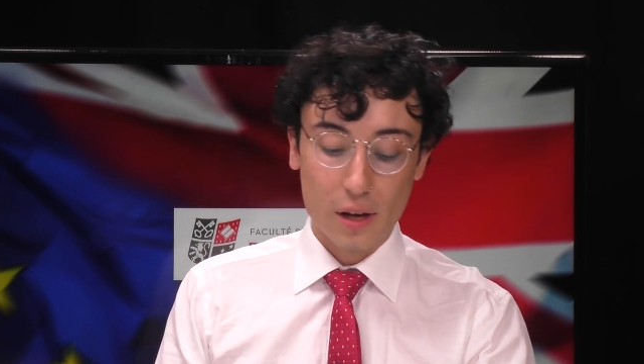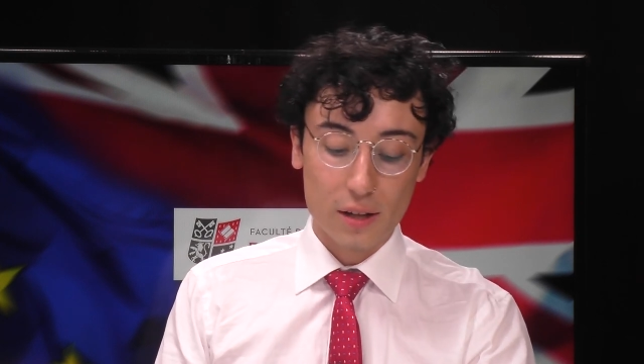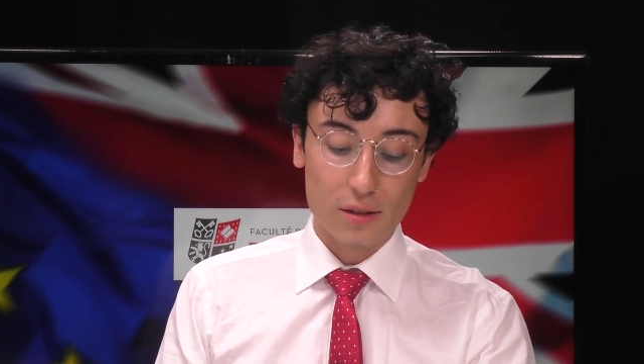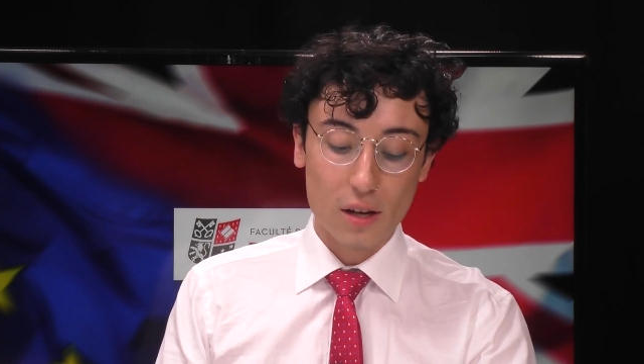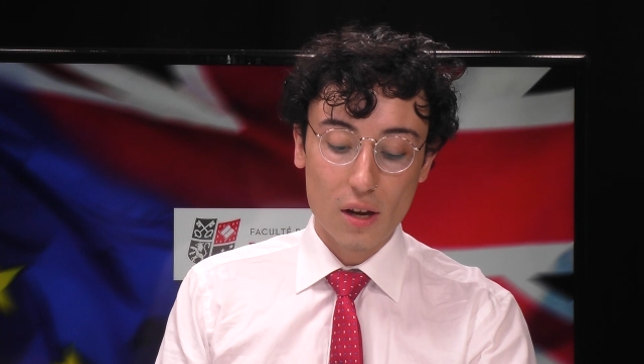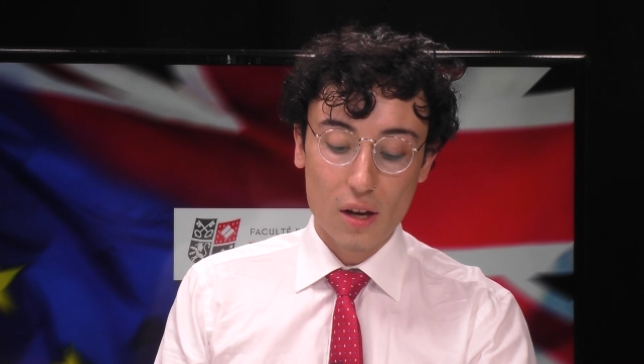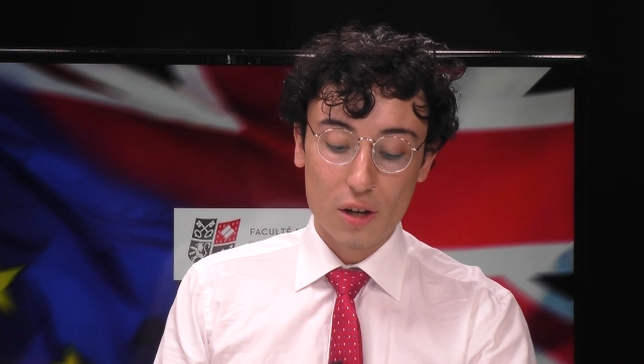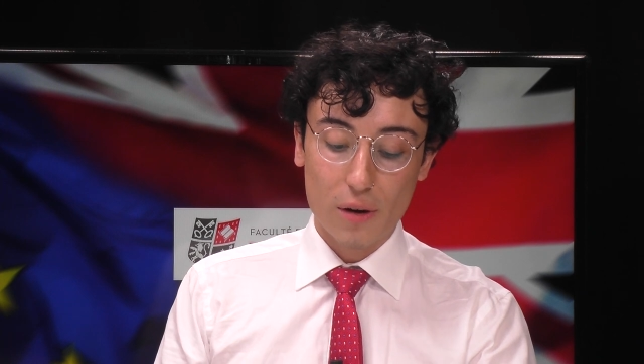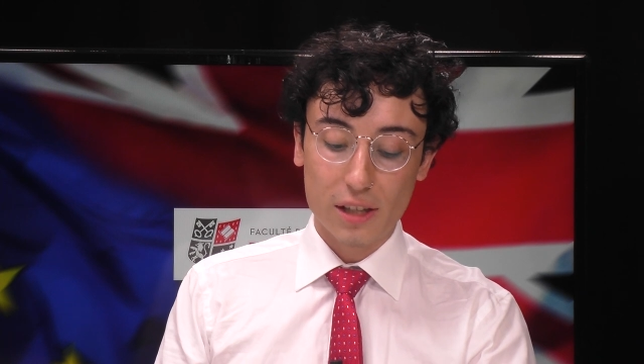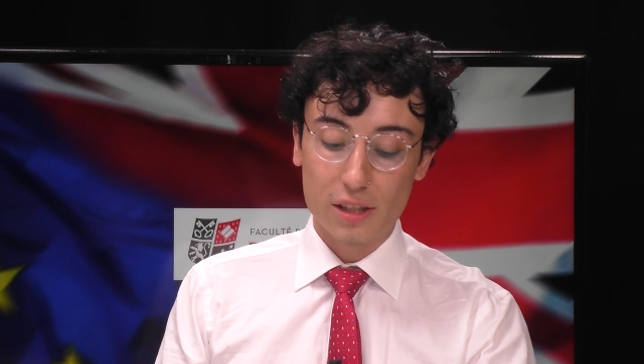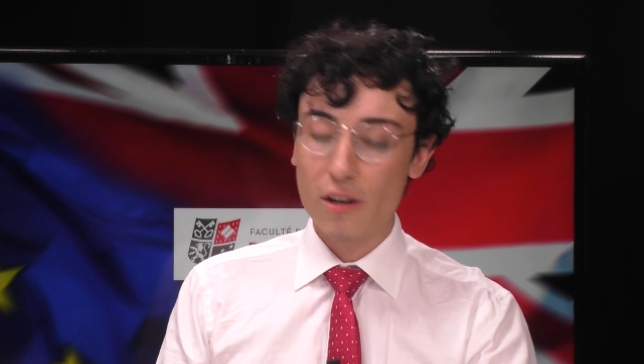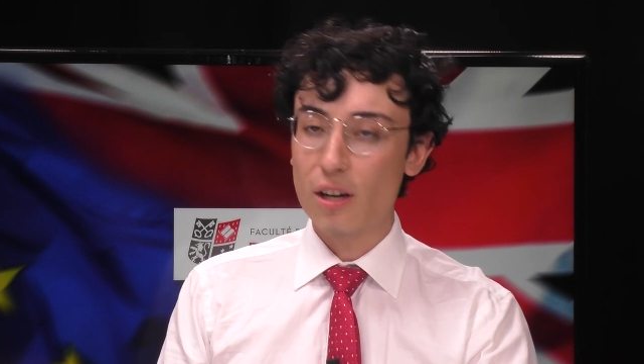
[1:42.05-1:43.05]
And
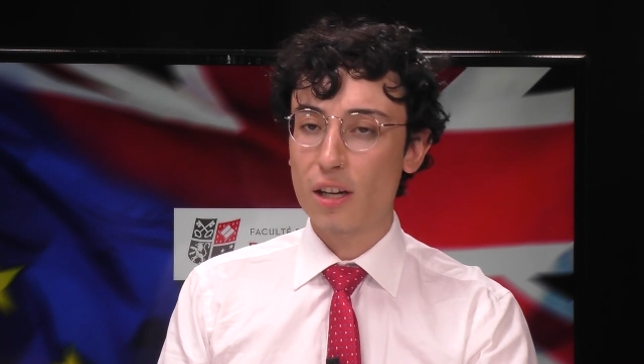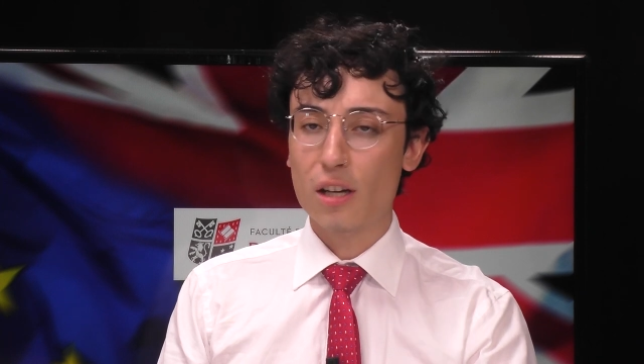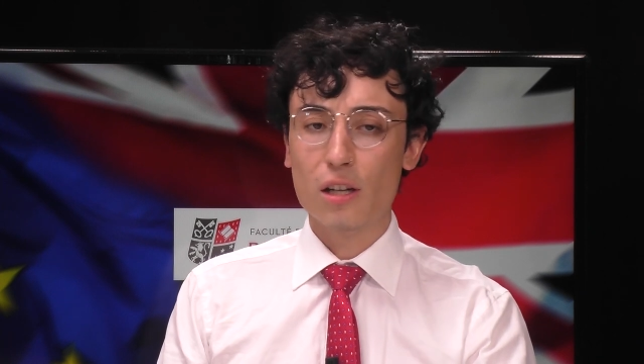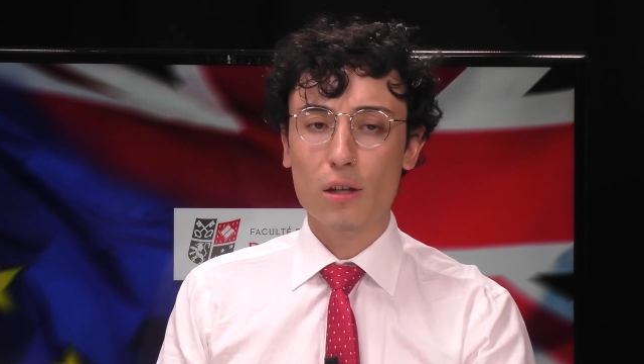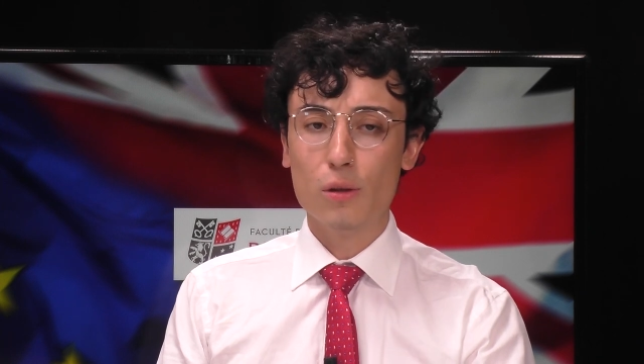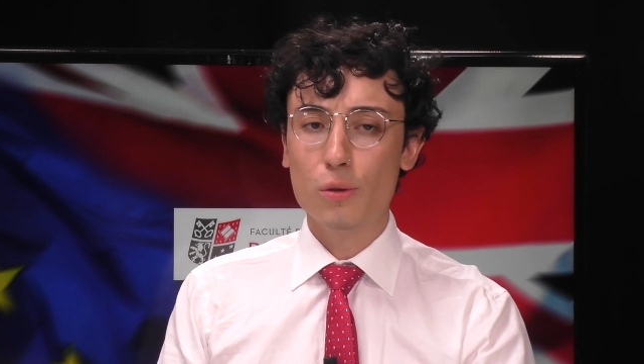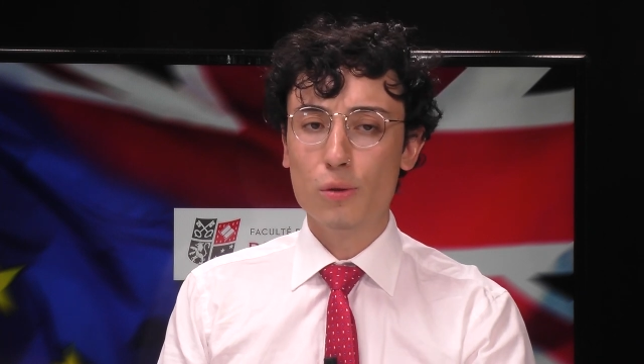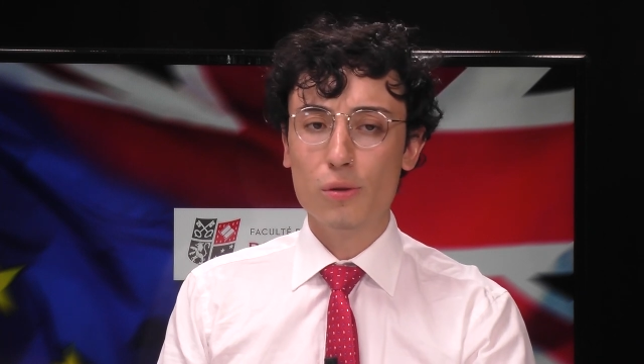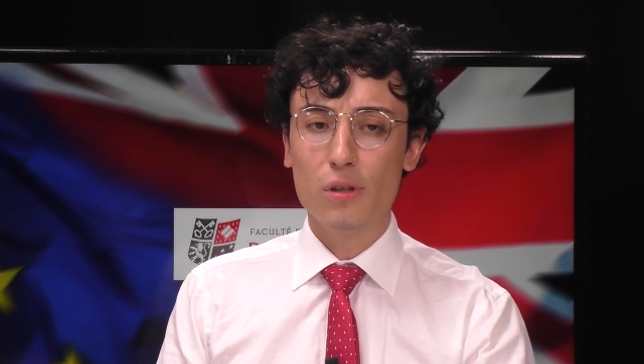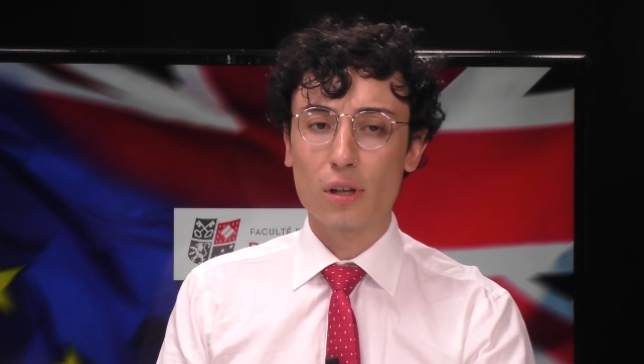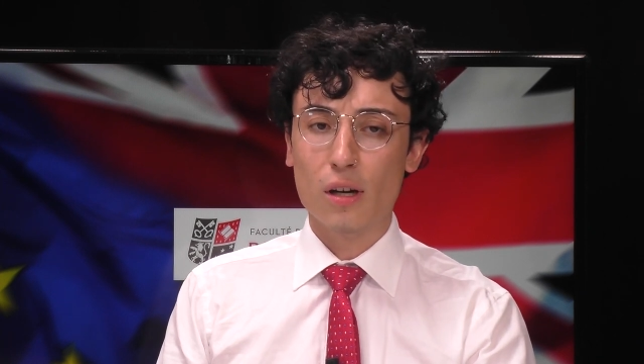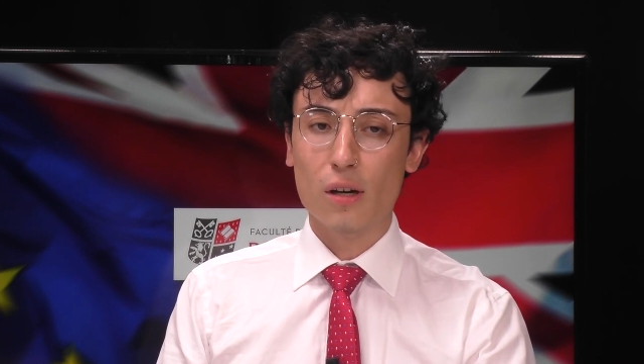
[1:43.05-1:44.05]
criteria can
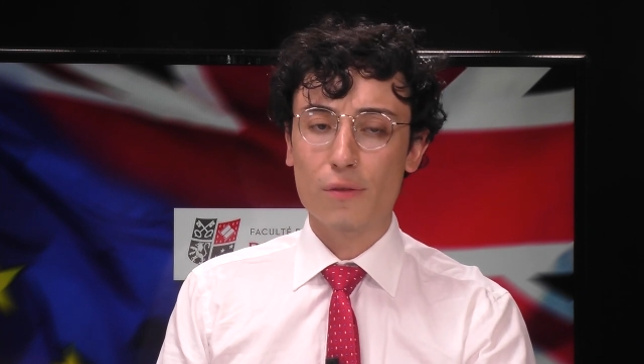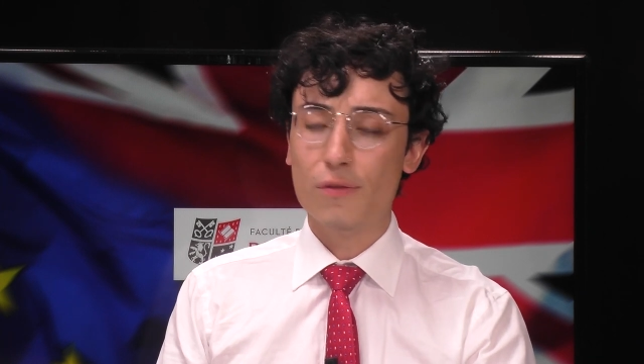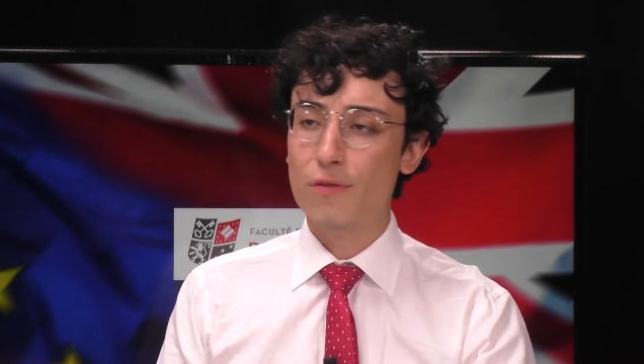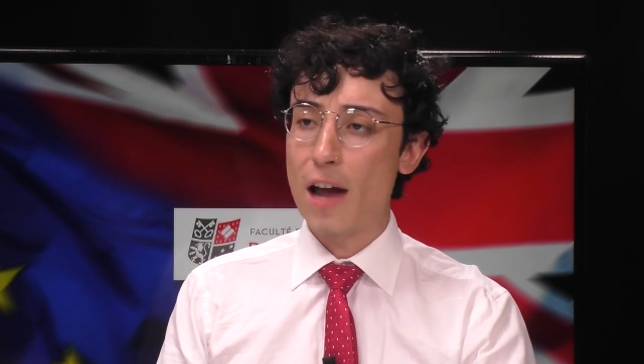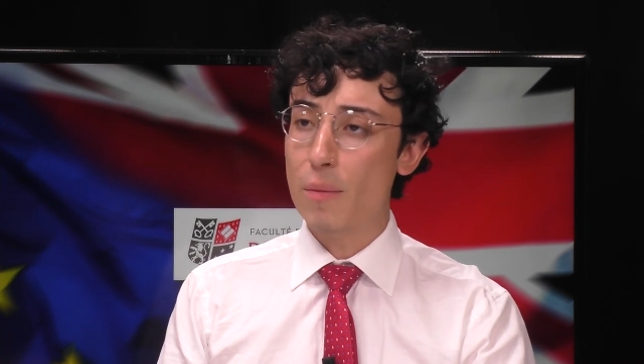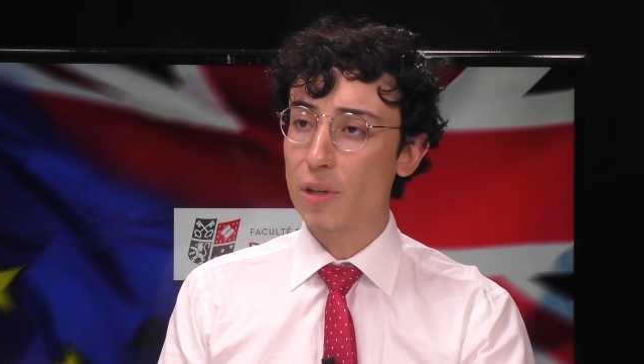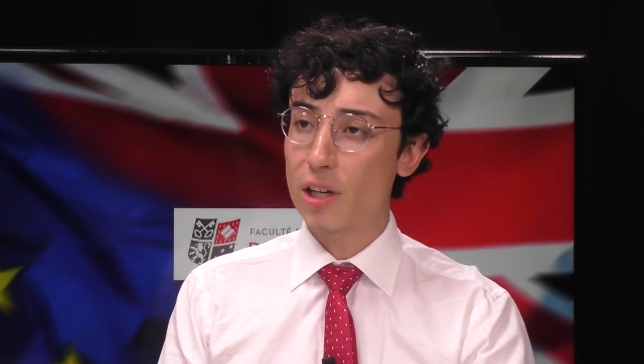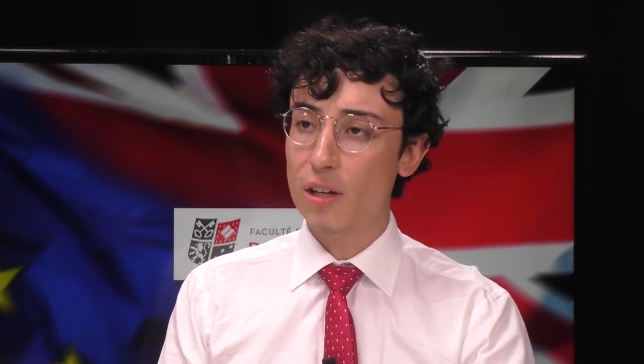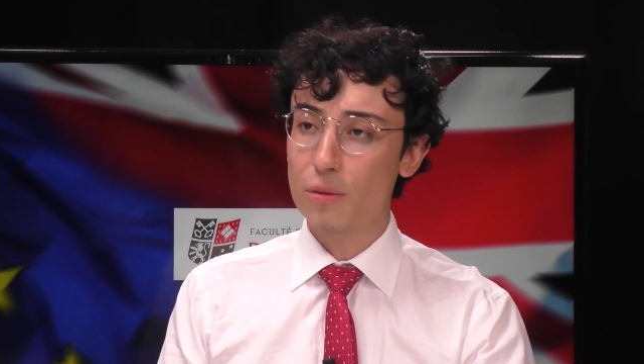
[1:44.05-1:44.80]
include family